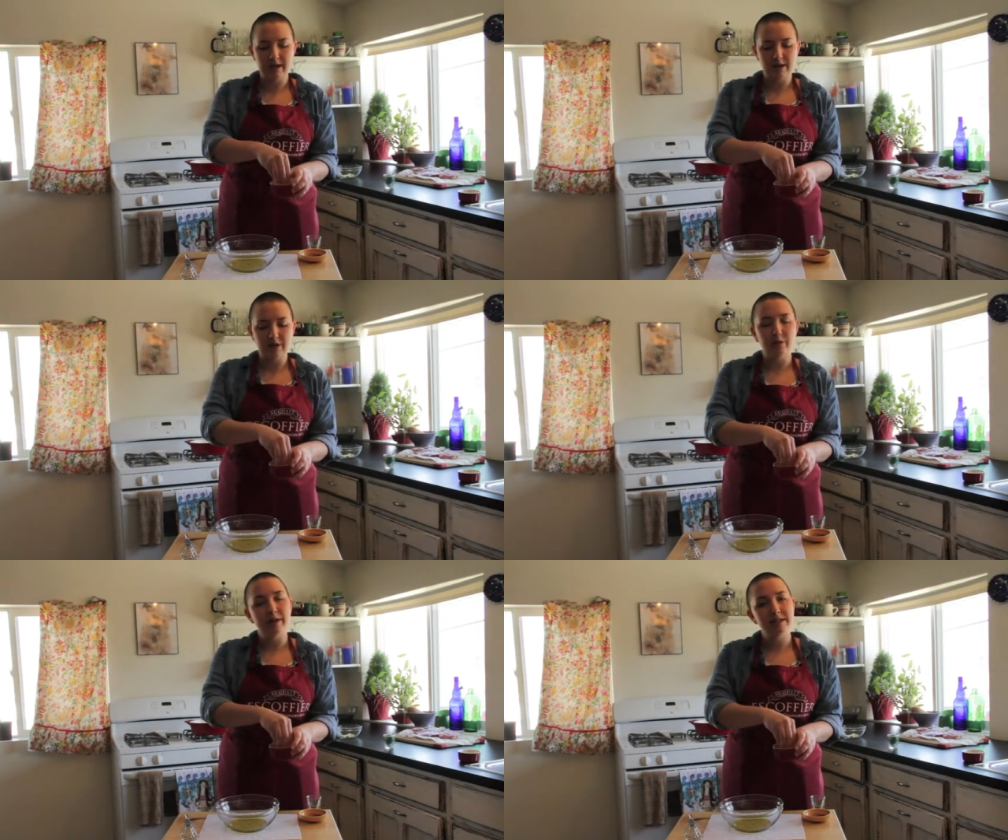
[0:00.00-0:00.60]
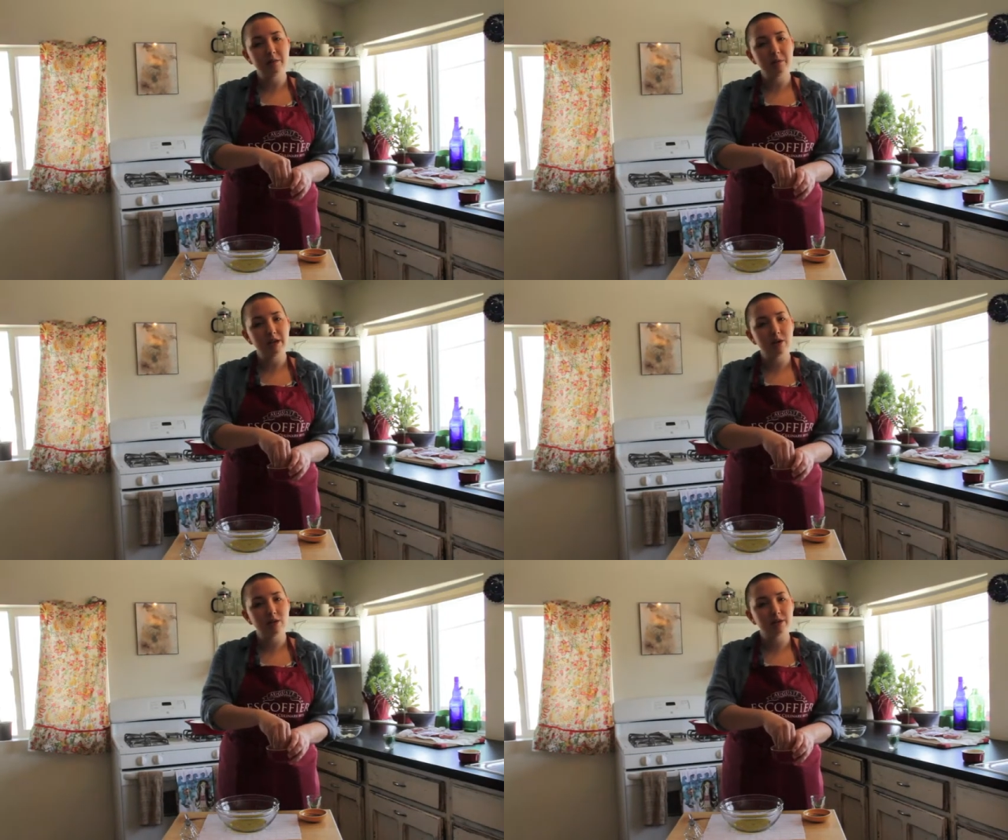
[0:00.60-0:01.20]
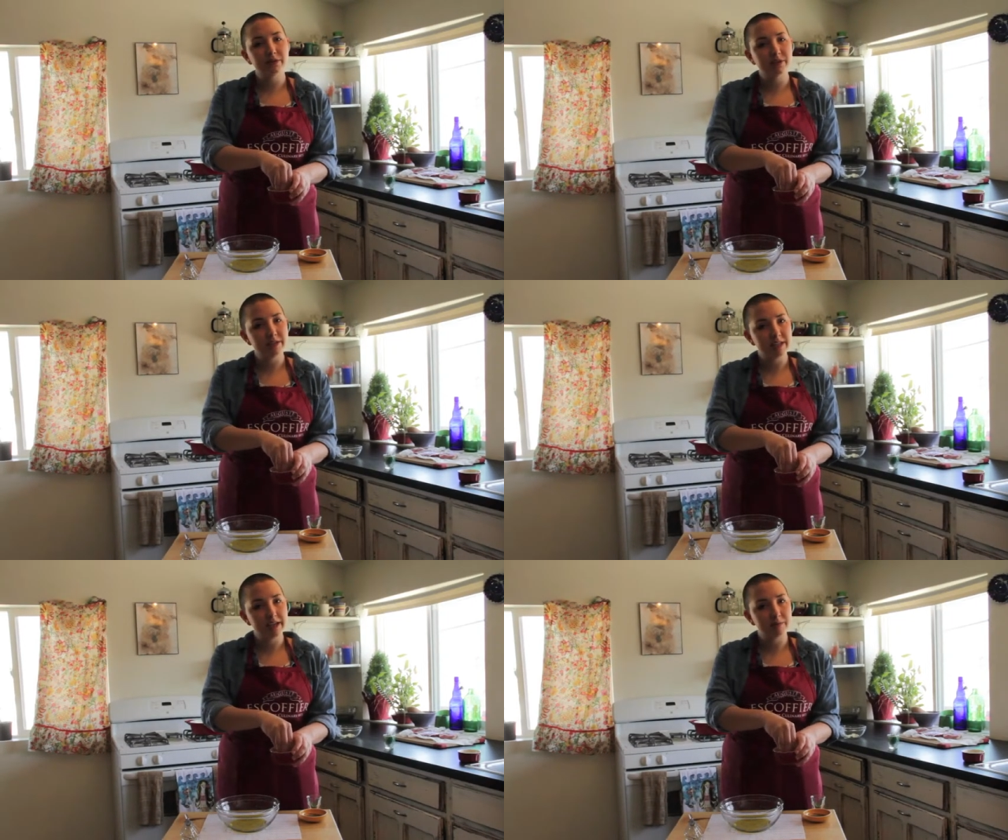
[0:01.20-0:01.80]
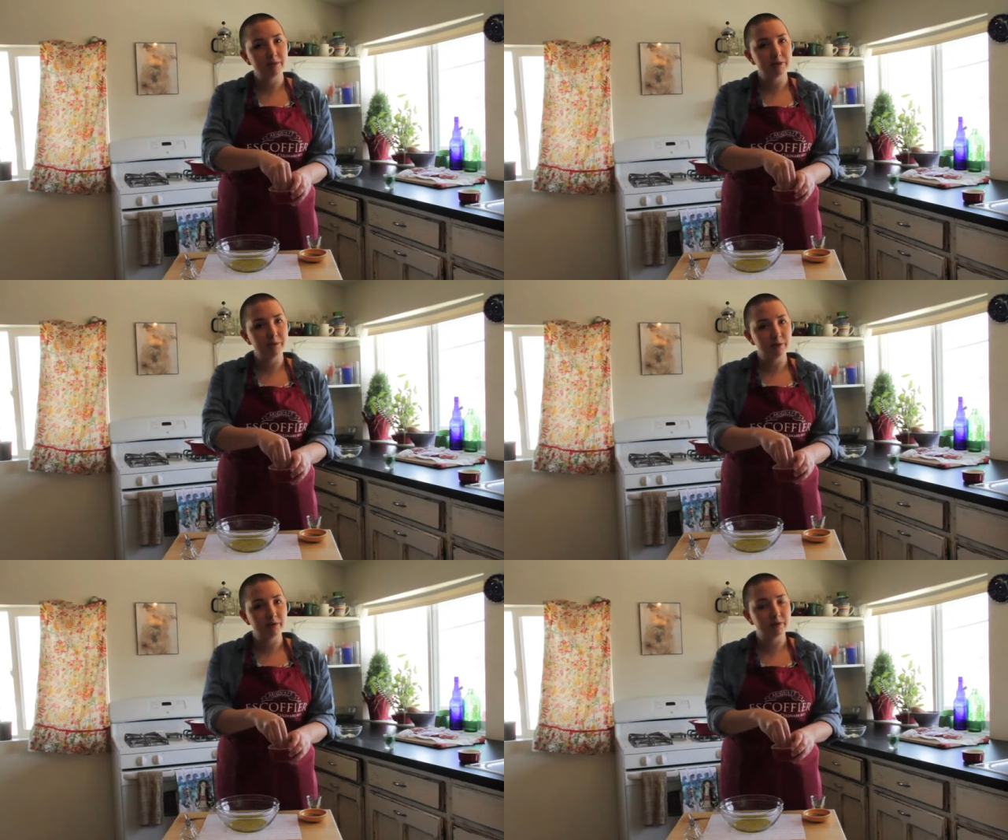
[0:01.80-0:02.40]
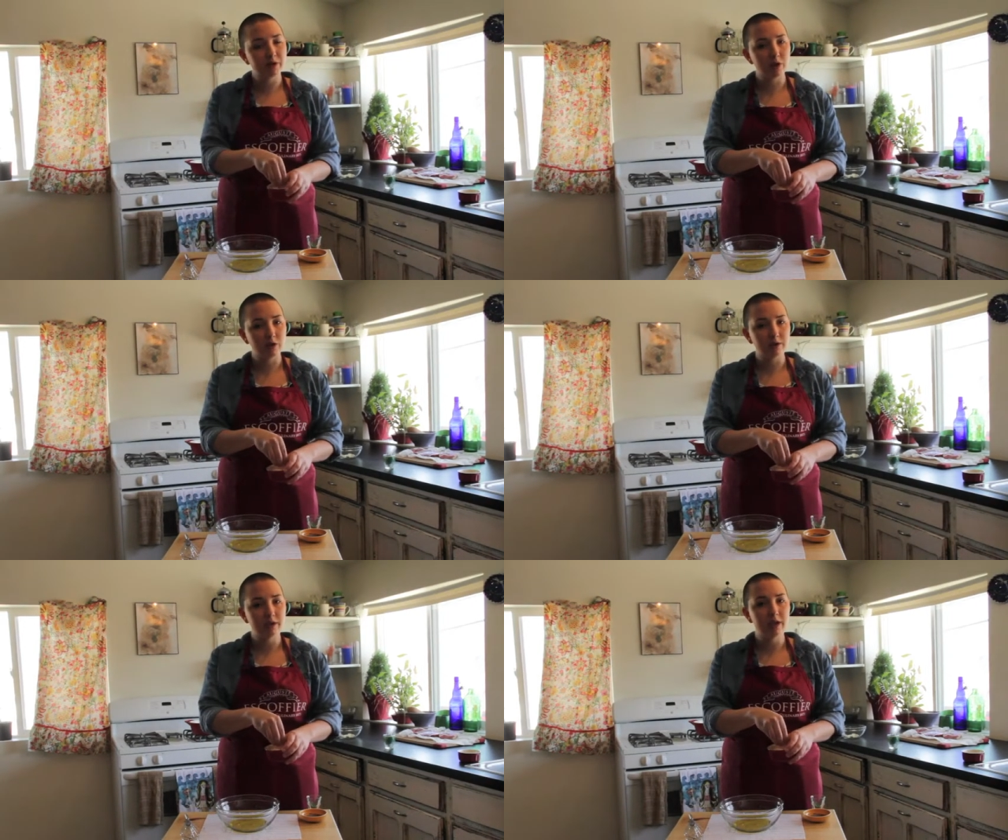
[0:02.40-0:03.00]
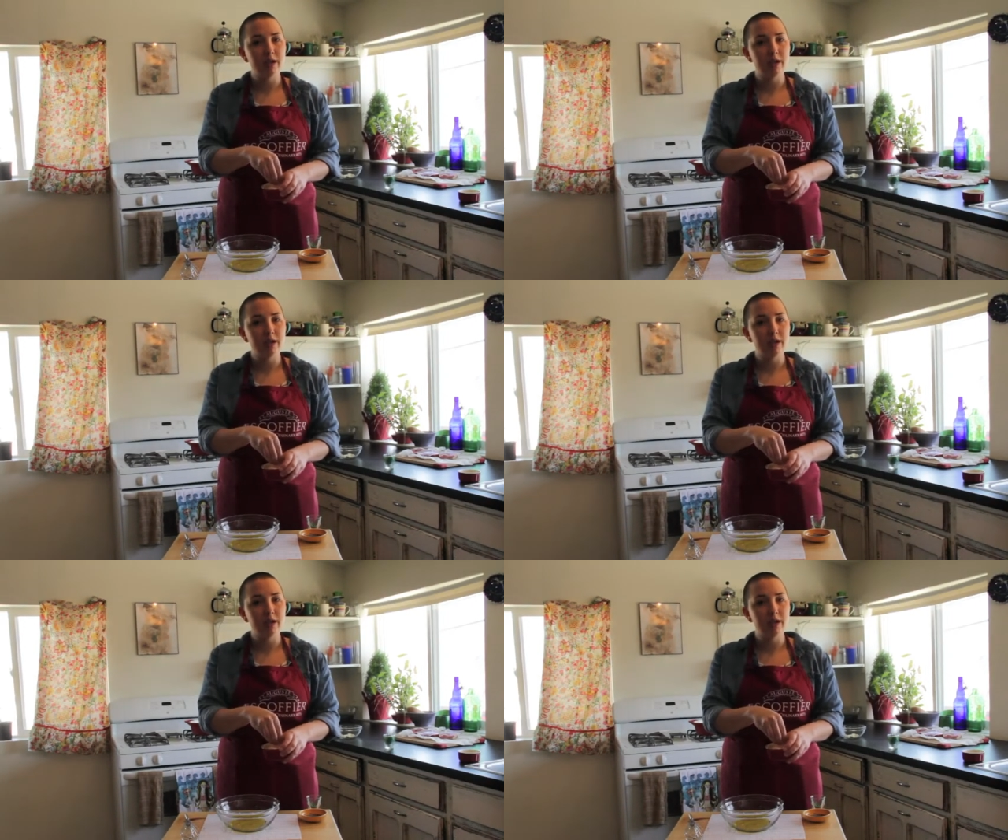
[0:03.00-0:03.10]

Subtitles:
The recipe calls for a tablespoon of salt.